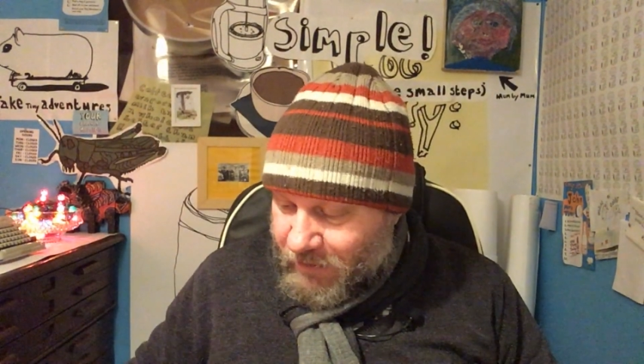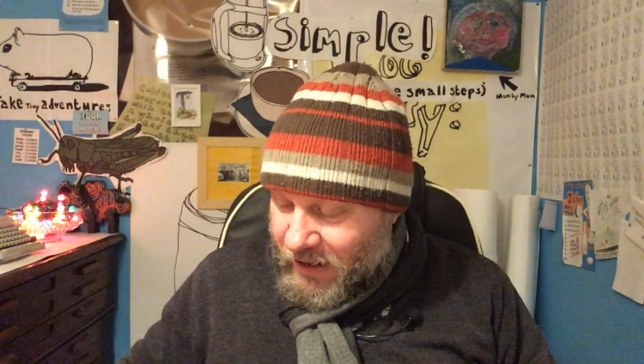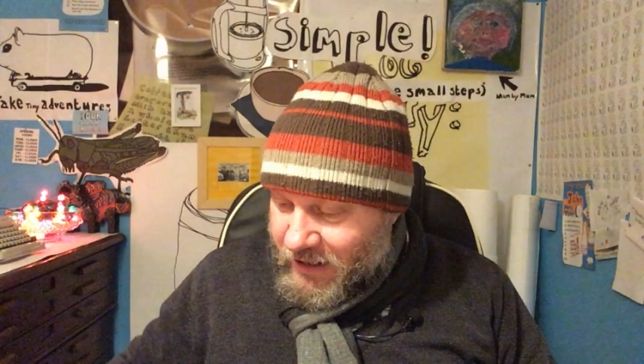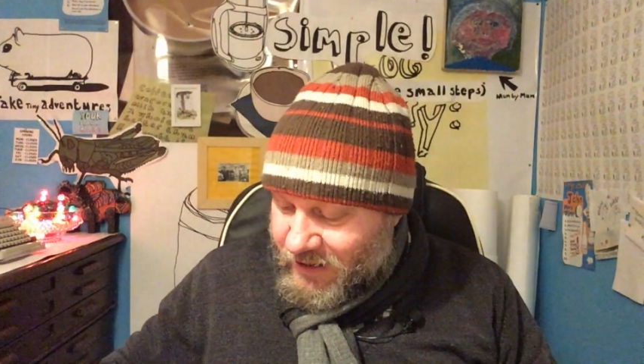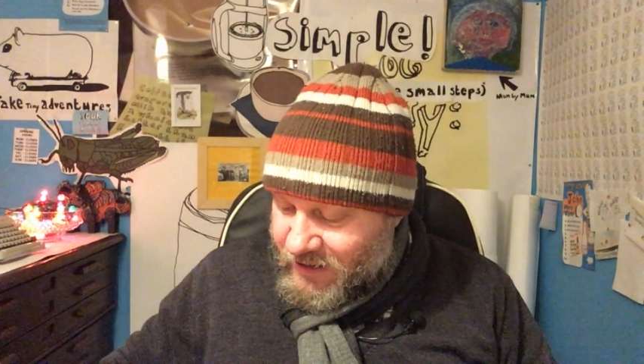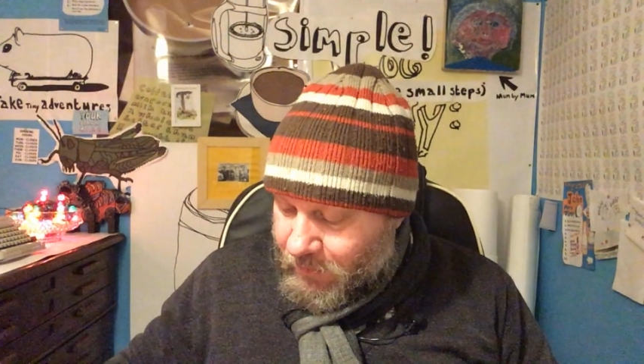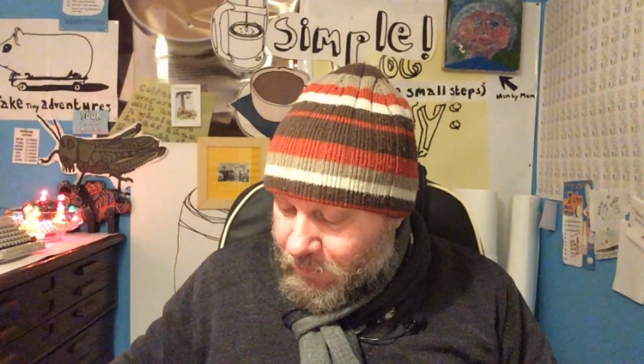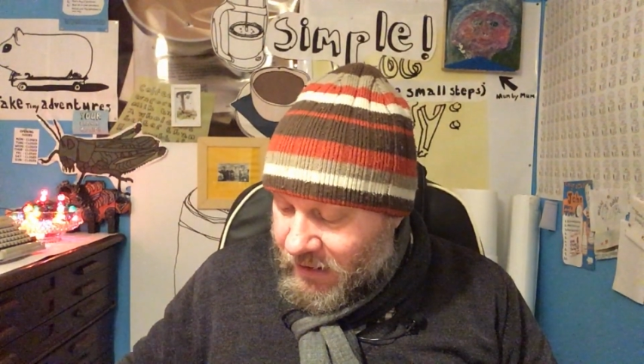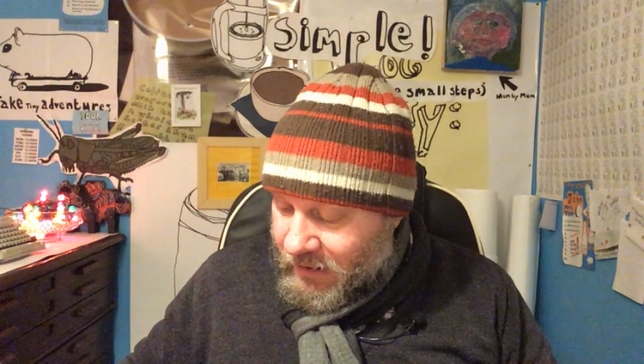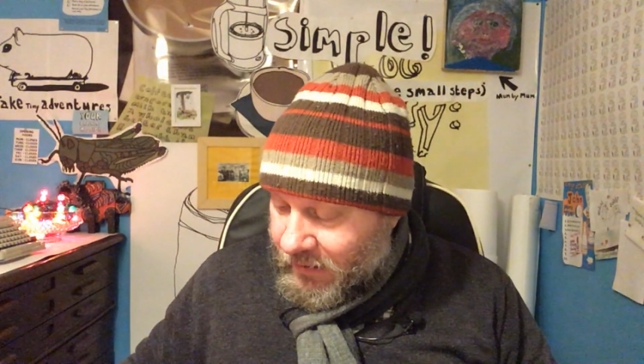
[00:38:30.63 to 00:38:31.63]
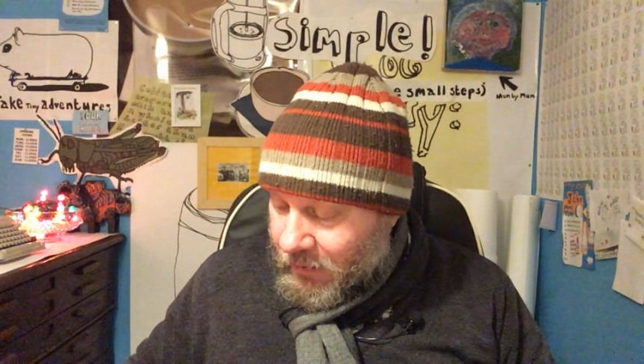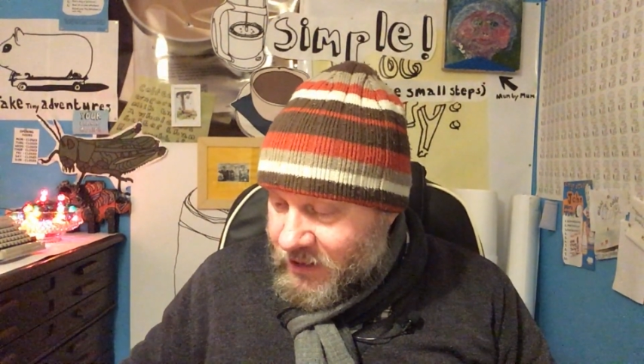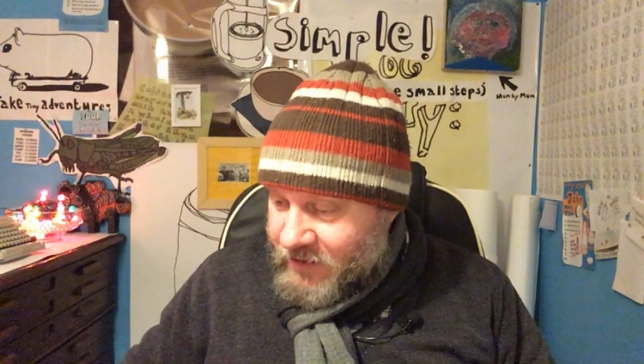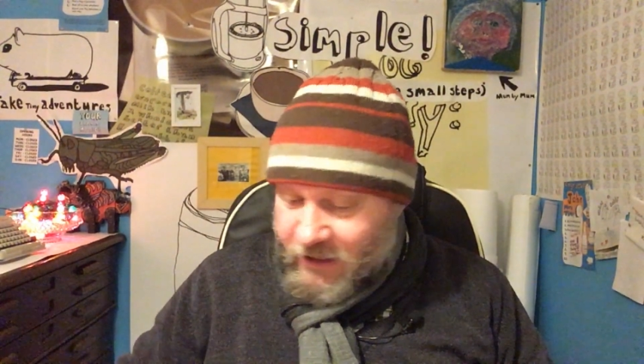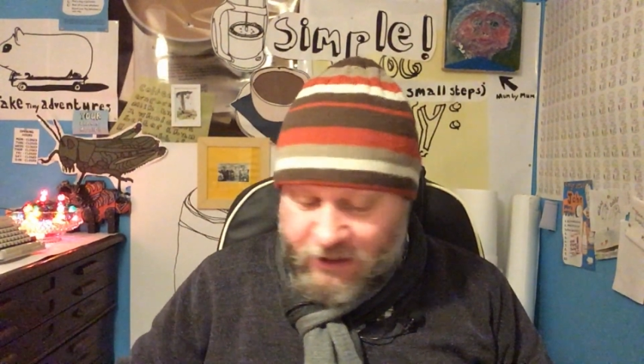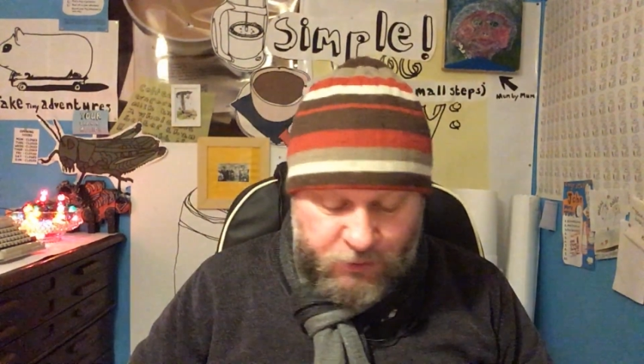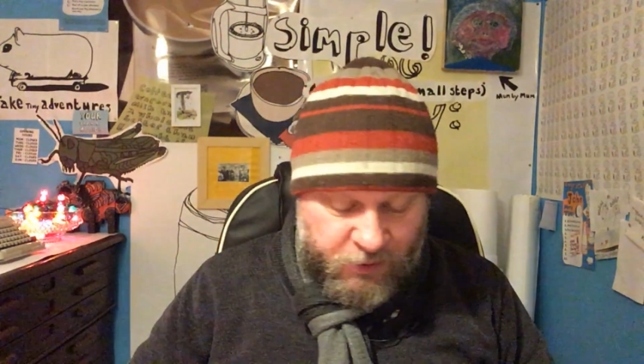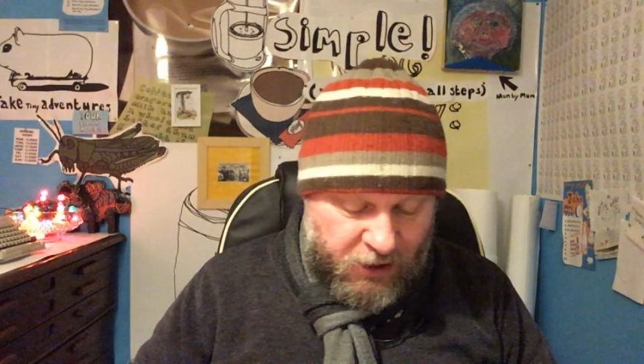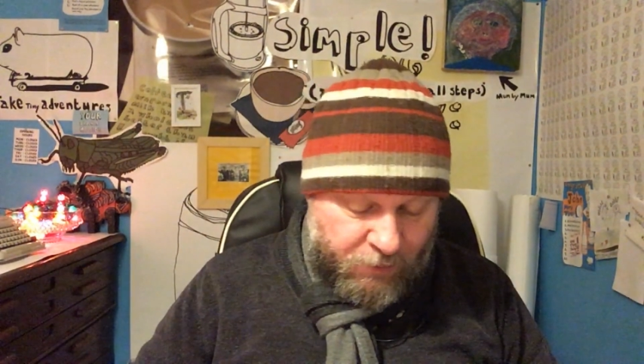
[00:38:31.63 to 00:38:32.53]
I did unpick a little bit of it this week.